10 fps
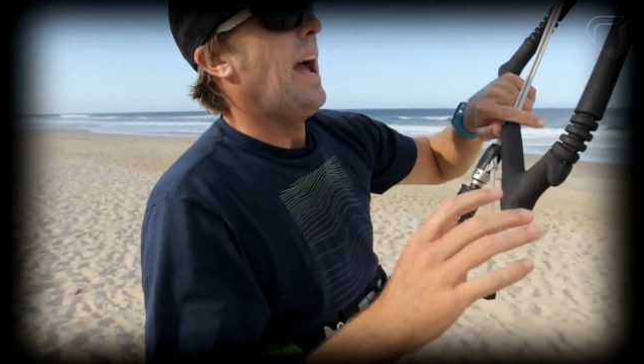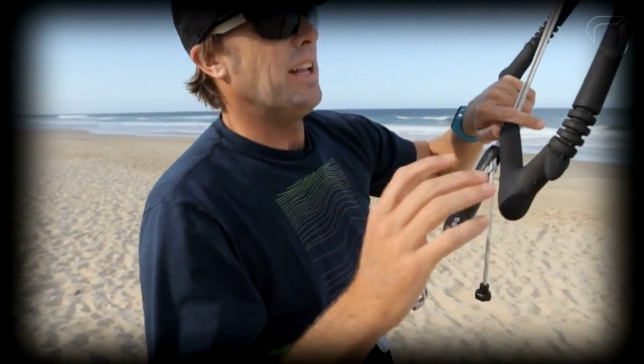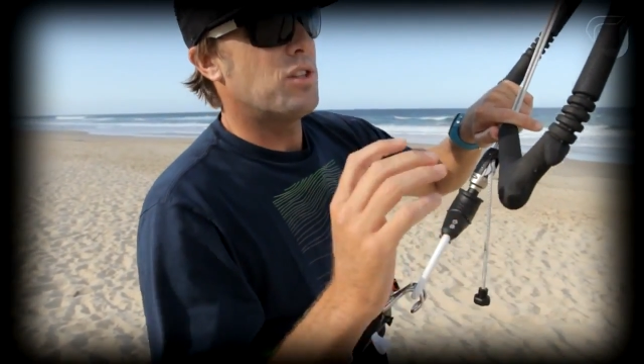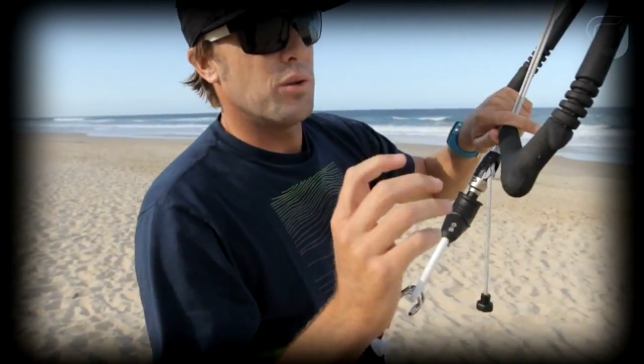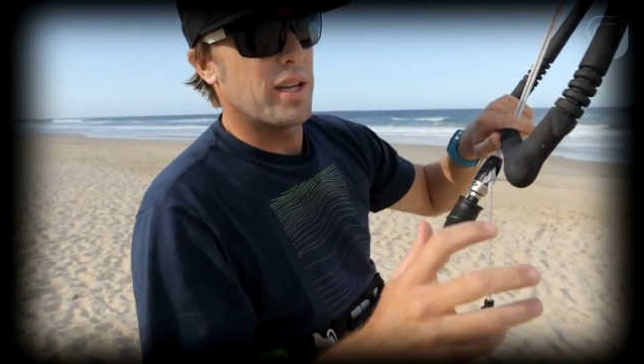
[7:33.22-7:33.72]

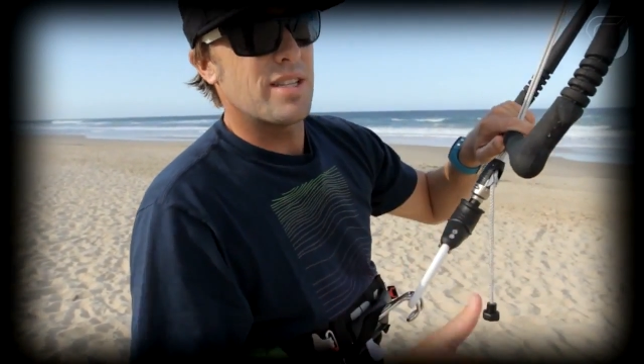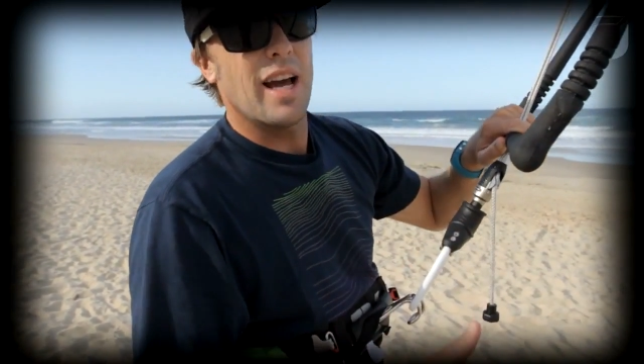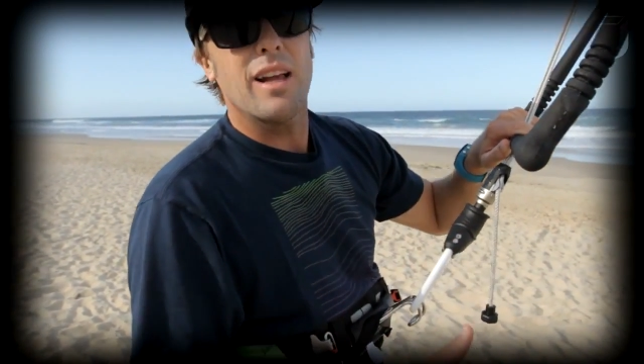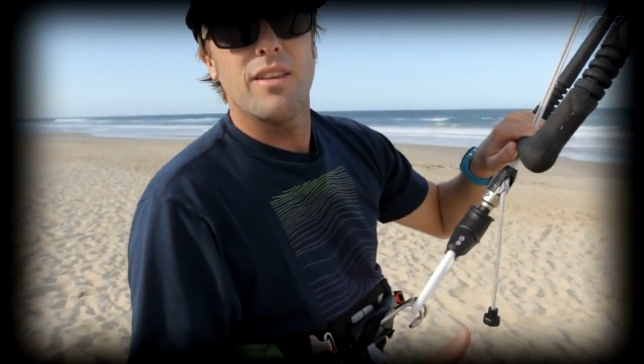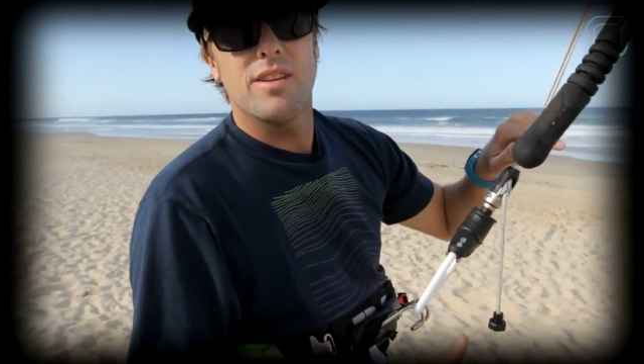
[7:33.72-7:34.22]
and do
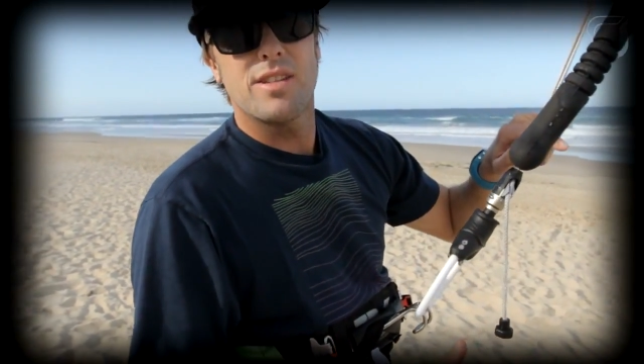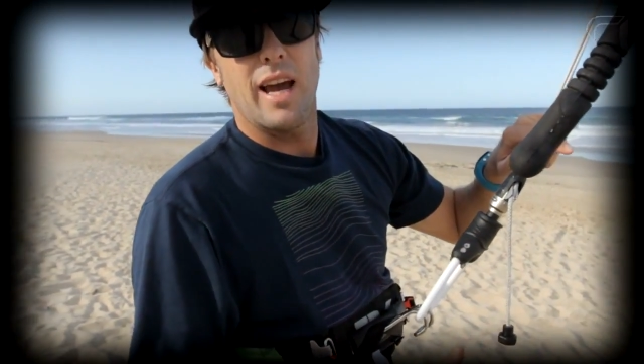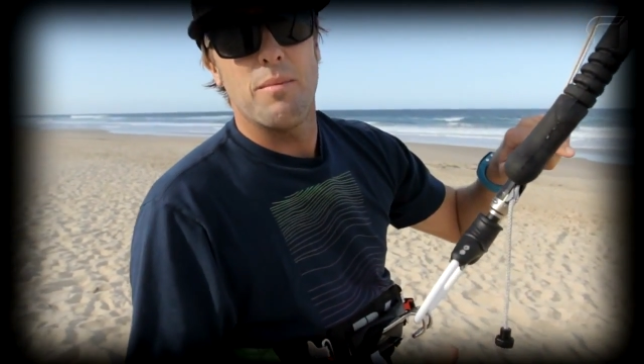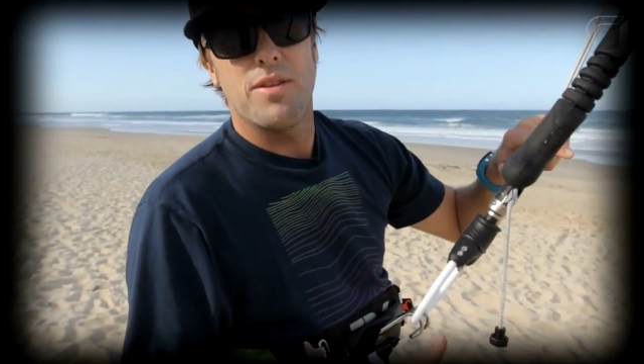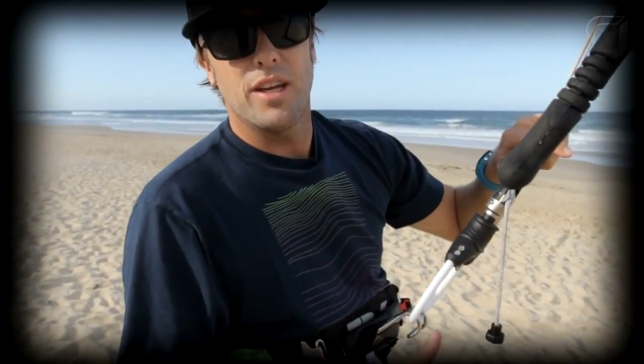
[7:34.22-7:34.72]
exactly the
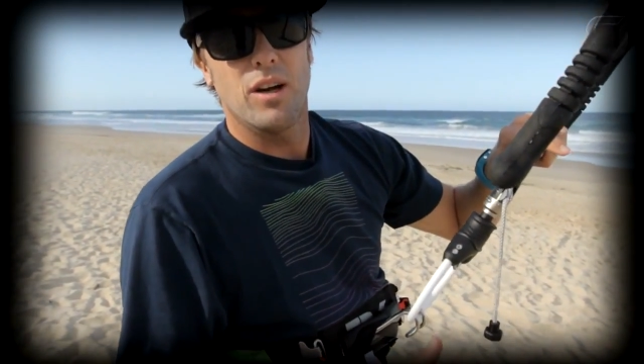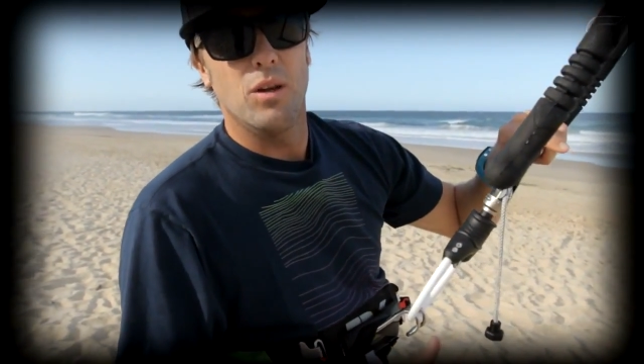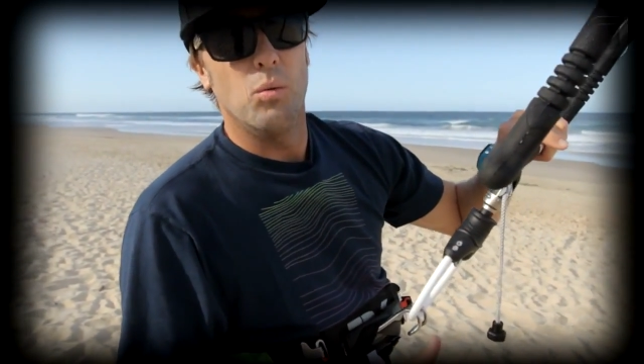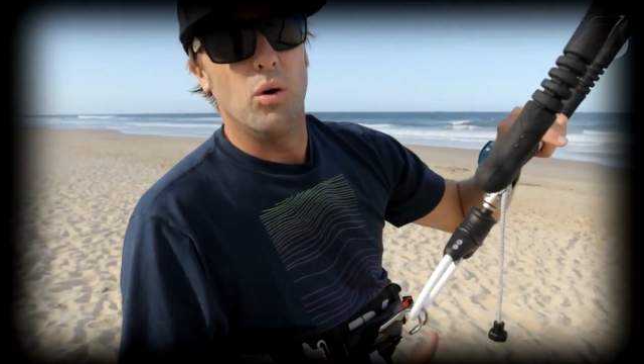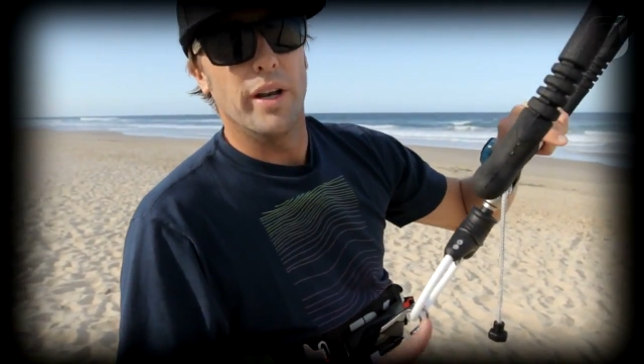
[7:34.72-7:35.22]
same thing on
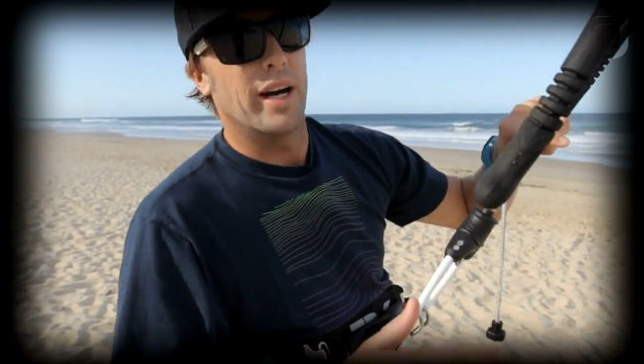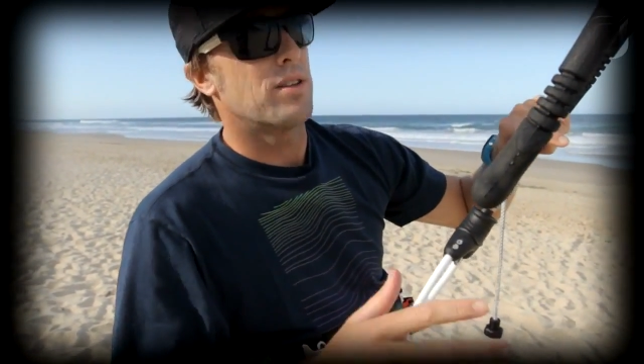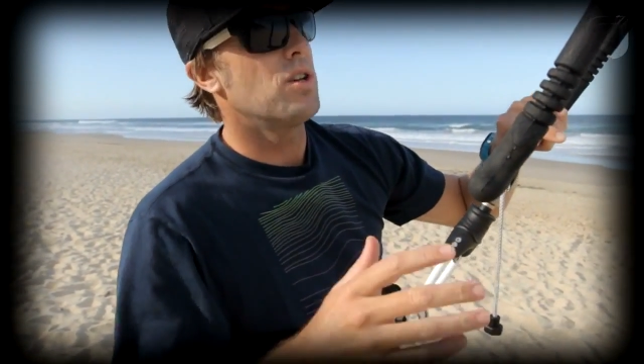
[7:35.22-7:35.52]
the water.